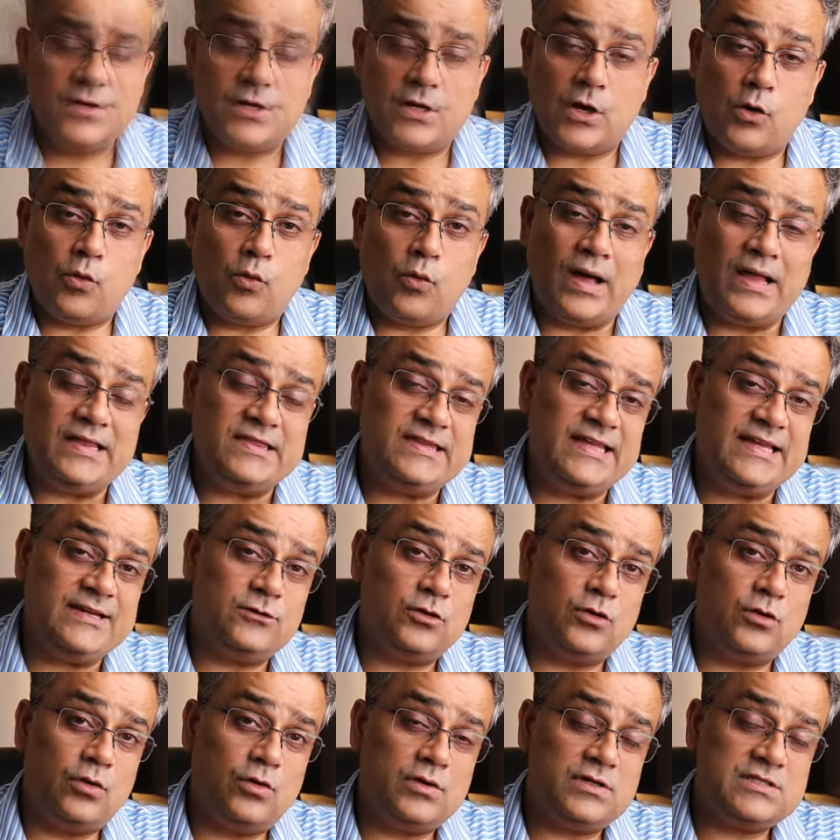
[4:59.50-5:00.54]
Now, one thing to
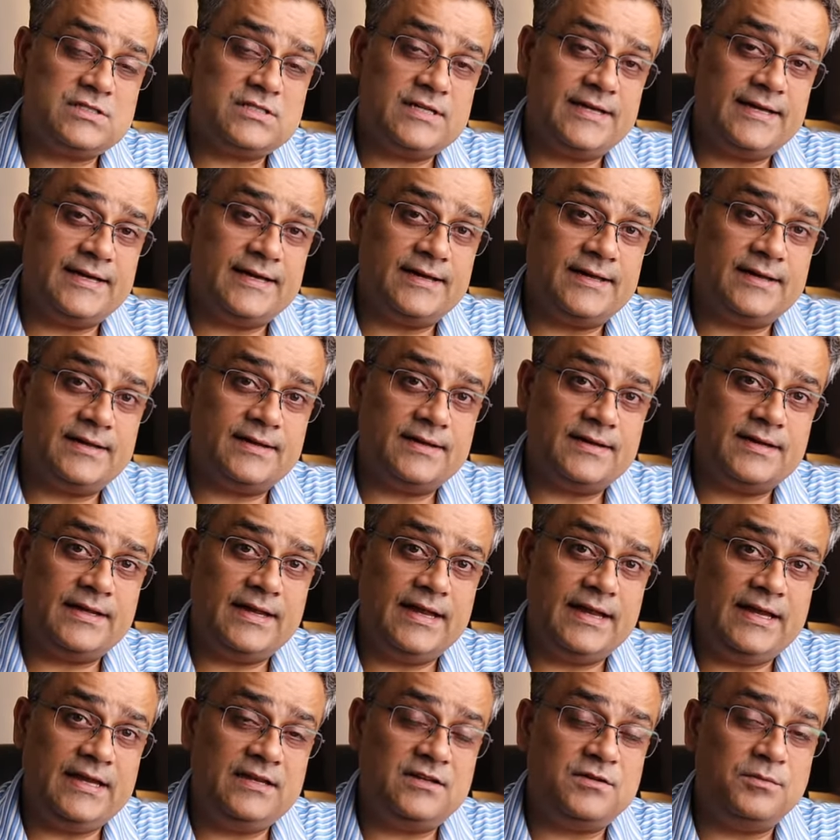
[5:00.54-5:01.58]
notice here,
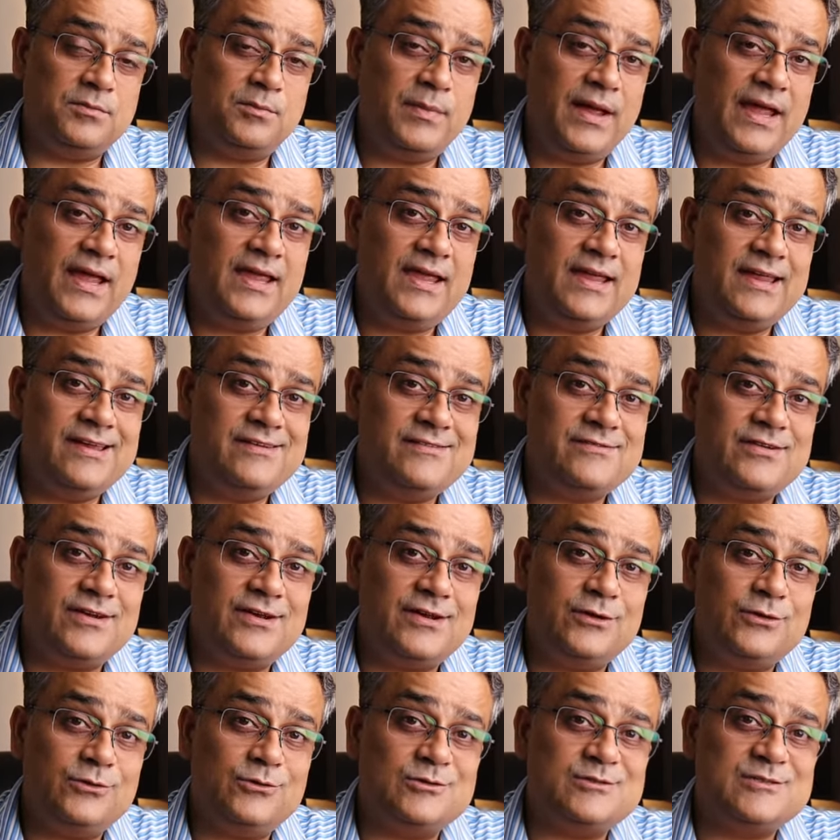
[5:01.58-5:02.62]
it may
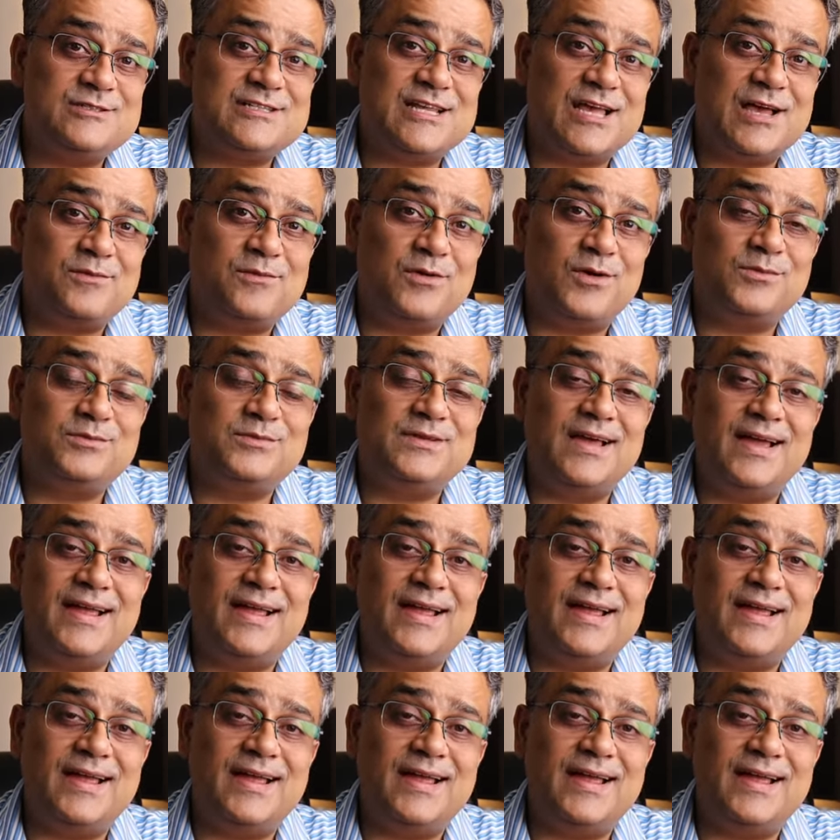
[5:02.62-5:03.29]
introduce some of the